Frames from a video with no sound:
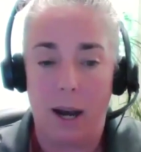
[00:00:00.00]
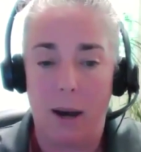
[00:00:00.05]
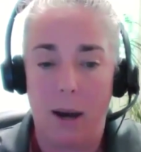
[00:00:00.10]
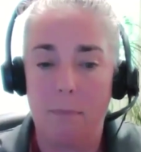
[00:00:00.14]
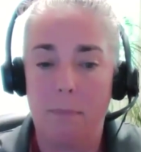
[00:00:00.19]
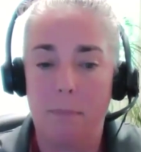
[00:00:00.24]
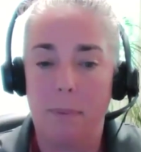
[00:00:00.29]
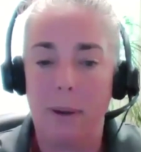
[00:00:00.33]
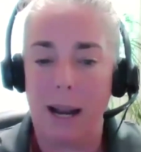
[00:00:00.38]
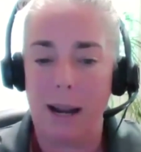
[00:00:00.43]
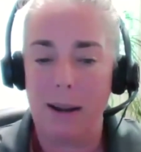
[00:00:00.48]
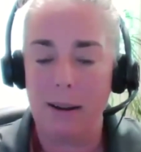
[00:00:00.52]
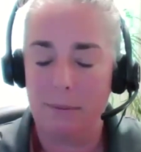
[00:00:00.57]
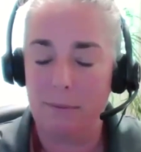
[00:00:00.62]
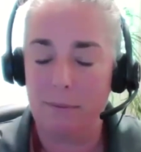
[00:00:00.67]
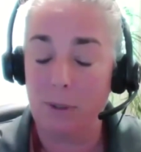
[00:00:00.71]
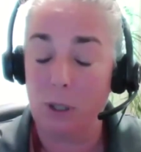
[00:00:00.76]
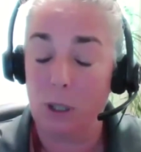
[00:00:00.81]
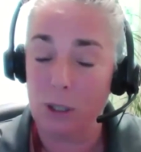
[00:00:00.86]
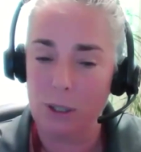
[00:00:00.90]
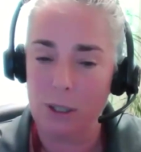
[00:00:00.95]
But I
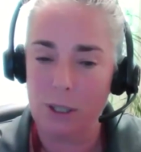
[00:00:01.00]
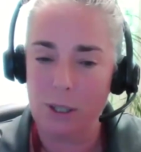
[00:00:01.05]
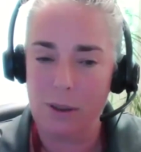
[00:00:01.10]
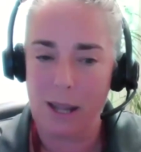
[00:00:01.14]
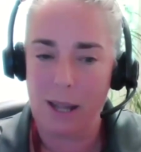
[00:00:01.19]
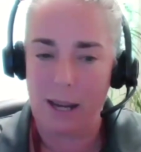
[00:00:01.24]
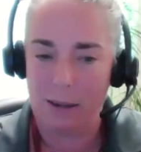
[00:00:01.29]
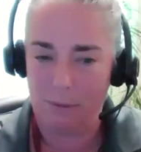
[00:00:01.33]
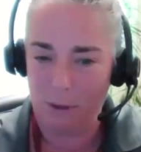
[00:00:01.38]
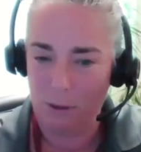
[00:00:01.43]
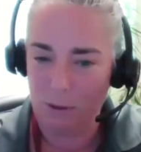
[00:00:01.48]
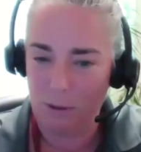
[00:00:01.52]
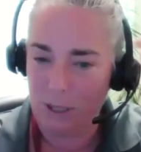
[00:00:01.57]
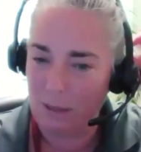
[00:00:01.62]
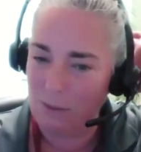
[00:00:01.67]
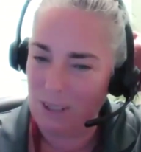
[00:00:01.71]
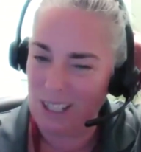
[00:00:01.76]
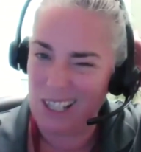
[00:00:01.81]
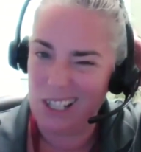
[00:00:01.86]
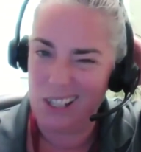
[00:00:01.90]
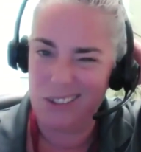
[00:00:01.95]
have learned that if you
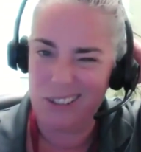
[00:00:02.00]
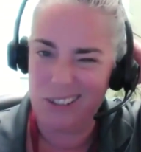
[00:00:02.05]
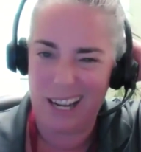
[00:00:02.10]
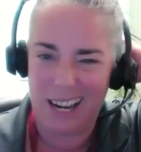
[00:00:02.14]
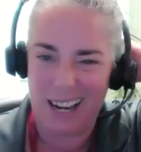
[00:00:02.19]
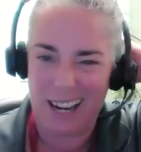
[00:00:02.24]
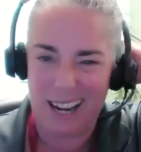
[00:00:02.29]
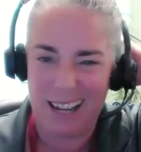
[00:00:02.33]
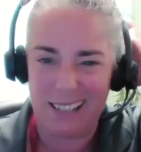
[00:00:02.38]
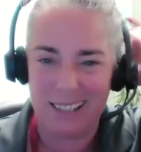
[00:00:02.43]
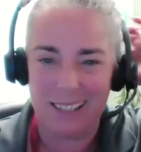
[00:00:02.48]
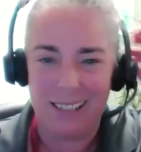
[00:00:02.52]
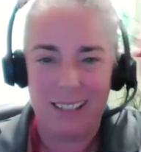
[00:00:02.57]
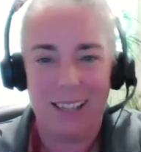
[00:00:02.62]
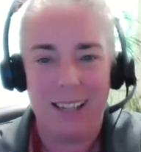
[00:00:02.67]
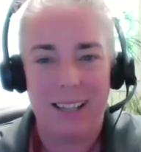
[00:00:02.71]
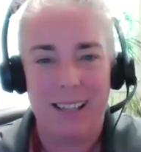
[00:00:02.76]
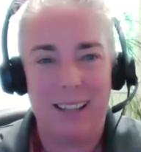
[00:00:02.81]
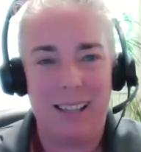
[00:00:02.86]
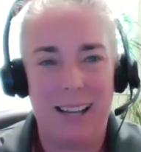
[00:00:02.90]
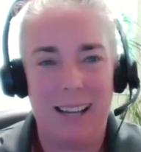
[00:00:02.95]
leave the Q&A on,
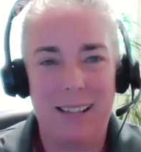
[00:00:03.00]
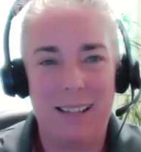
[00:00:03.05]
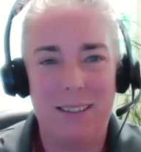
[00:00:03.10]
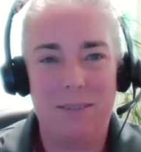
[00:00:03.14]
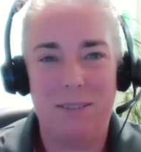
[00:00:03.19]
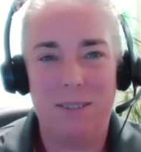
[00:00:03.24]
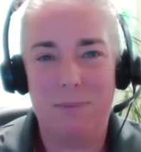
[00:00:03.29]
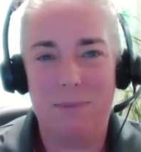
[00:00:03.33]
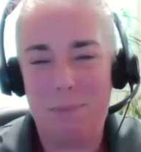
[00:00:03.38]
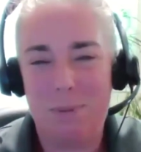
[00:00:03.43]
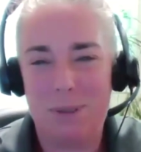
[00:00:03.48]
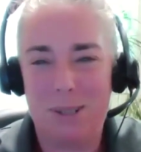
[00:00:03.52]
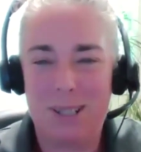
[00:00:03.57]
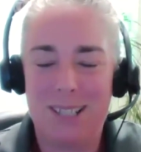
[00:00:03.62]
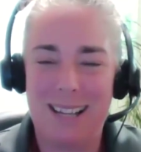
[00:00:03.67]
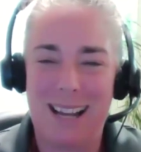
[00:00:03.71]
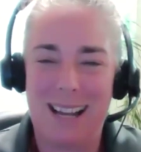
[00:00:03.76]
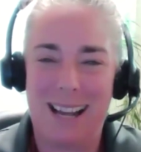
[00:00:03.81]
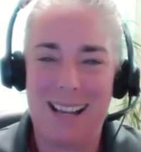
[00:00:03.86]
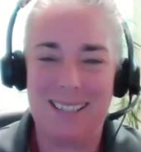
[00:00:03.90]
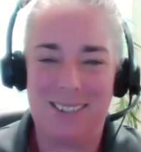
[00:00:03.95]
then people
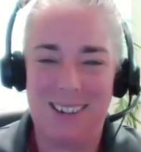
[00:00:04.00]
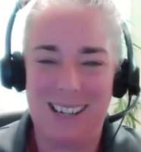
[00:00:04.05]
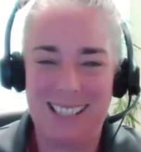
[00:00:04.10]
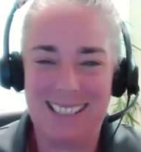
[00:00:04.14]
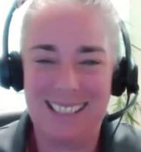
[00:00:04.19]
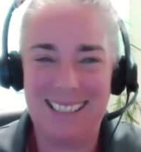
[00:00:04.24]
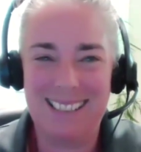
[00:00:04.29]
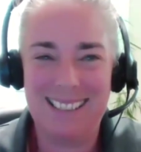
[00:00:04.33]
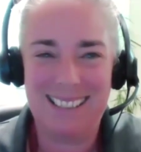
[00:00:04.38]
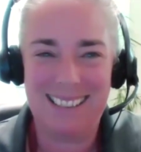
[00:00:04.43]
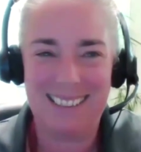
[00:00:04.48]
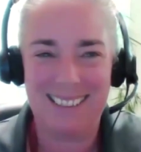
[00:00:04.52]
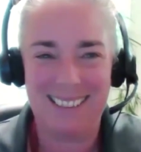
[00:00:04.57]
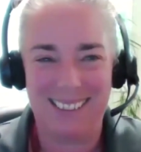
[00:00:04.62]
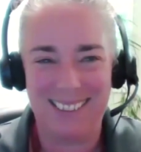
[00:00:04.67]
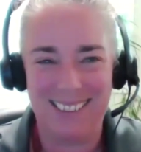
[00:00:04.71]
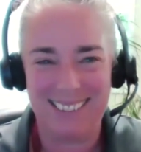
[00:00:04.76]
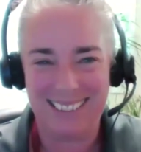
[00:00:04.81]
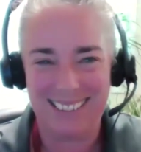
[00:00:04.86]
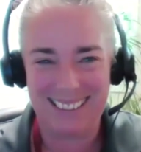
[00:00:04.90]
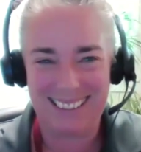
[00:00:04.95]
just ask questions
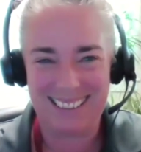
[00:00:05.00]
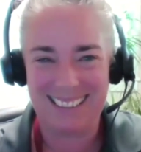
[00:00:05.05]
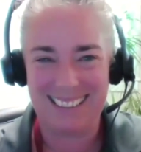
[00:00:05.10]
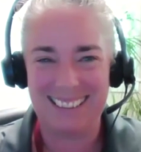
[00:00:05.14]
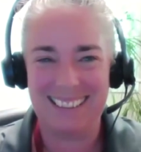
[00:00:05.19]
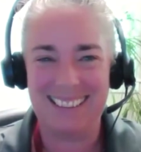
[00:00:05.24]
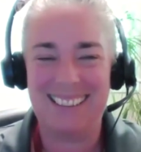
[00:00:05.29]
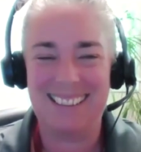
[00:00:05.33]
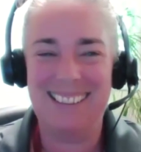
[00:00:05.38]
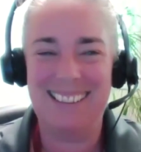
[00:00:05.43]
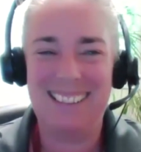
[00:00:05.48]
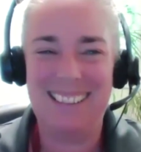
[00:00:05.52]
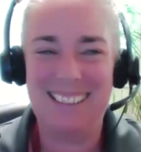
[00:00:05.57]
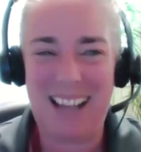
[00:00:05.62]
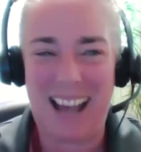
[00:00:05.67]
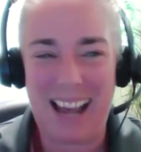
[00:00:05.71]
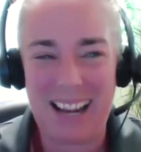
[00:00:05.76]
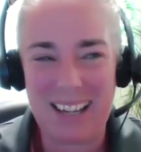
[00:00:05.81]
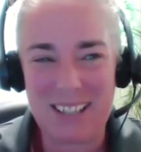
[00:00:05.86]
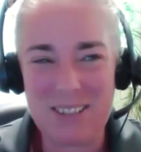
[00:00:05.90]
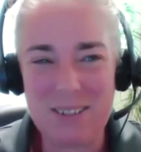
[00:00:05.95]
and don't listen to
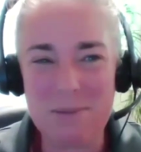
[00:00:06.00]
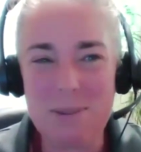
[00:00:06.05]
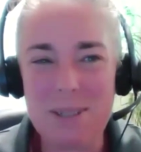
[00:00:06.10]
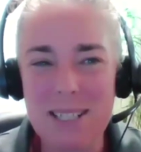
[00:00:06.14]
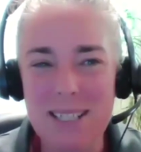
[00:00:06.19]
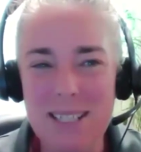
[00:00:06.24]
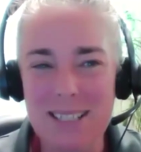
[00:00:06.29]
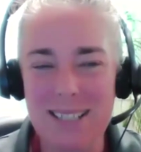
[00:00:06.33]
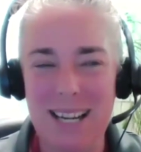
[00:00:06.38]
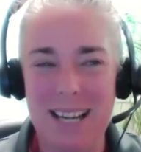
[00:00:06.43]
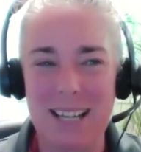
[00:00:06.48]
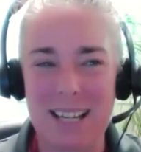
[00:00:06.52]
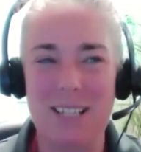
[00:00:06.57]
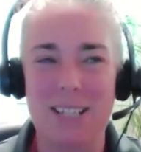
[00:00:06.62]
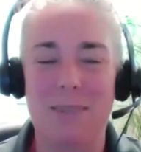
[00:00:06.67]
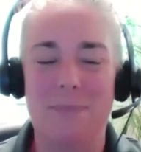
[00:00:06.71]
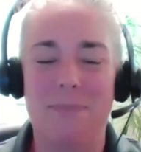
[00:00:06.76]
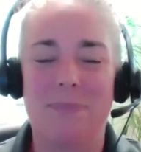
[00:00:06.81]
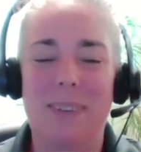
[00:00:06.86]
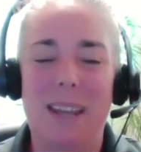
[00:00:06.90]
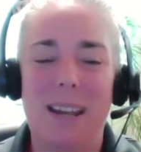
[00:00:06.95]
the actual
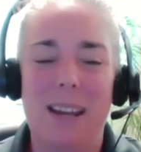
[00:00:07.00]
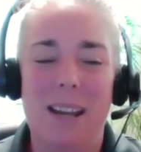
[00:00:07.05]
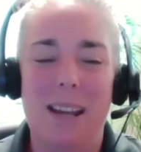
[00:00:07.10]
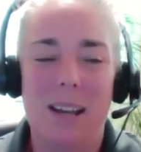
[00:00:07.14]
presentation.